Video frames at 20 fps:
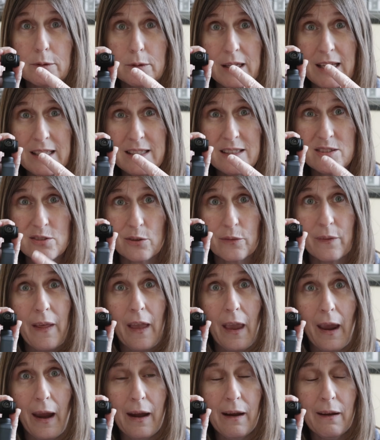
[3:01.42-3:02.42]
lens on
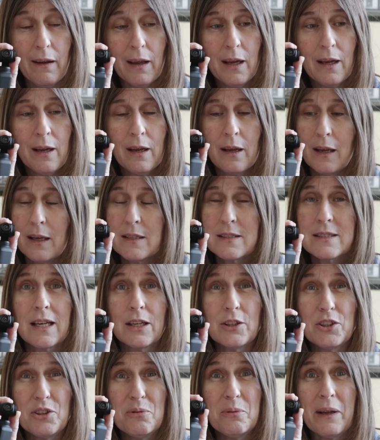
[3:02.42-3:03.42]
there is
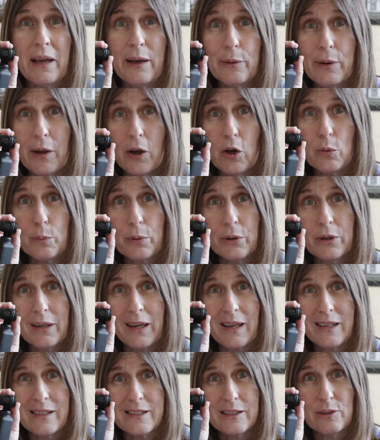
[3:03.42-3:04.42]
that you now can't put an
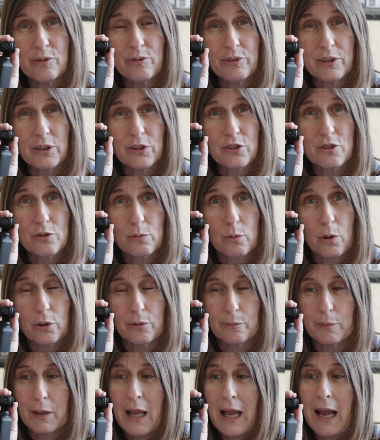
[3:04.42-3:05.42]
ND filter
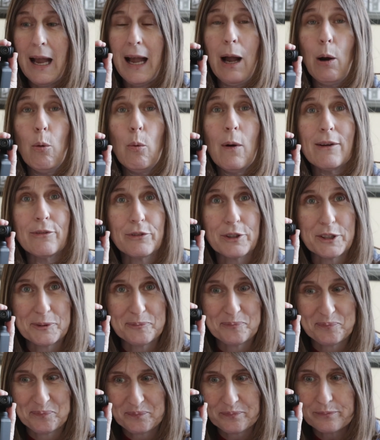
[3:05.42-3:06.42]
on. However,
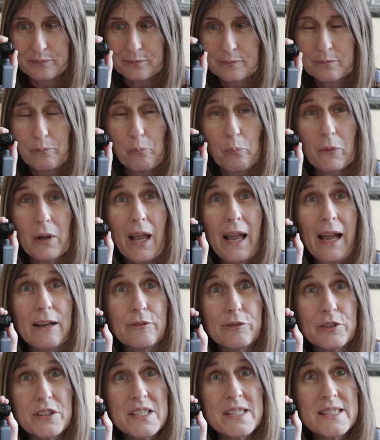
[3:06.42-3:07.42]

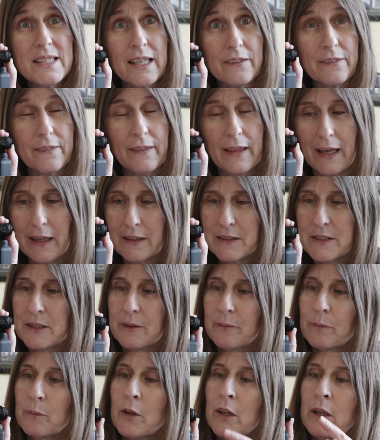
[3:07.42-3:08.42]
having said that,
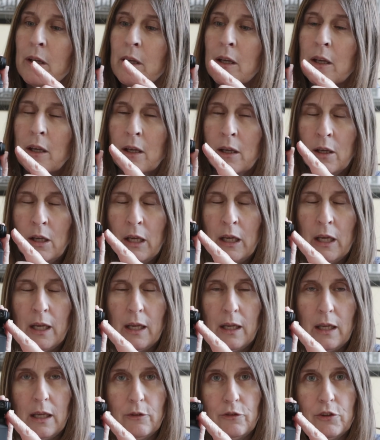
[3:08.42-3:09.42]

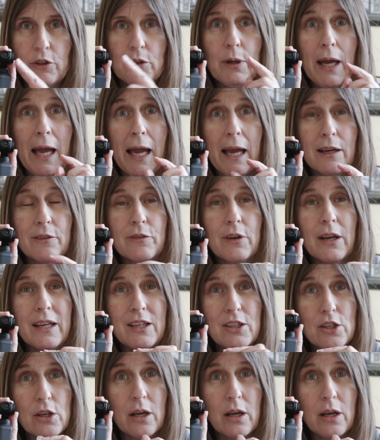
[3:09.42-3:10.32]
if you have a